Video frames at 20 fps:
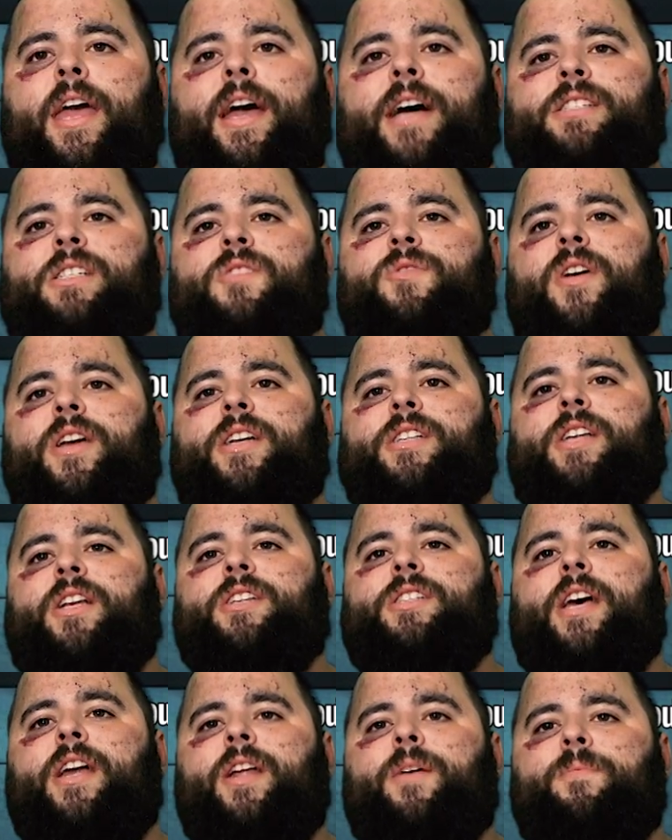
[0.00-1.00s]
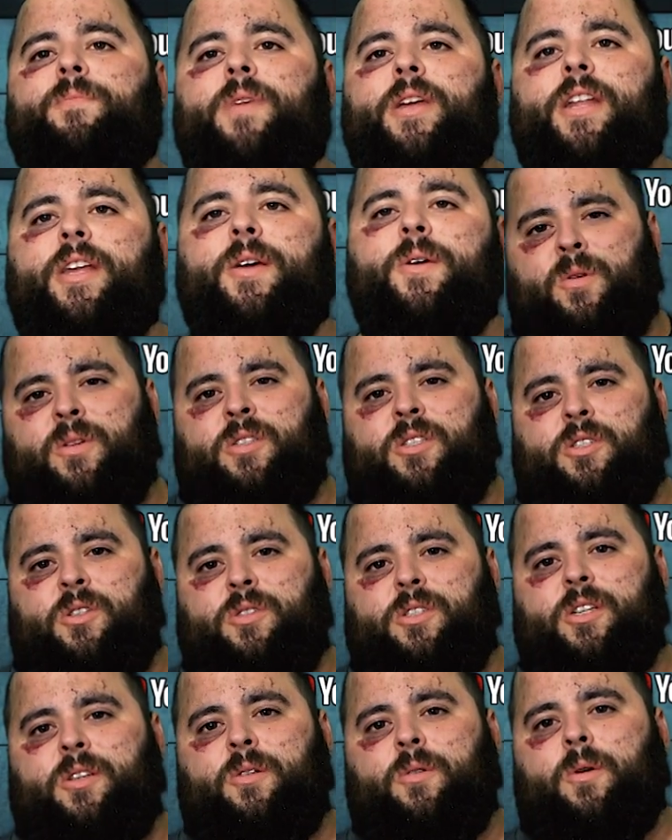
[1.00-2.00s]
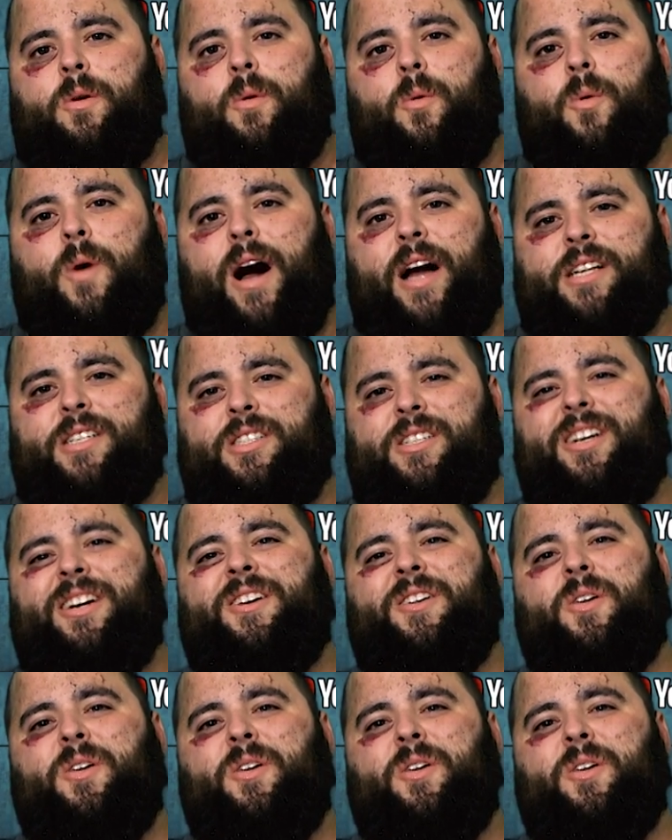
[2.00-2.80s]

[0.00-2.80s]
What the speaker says: Hey guys, it's funny. I just had a meeting with Susan Waj.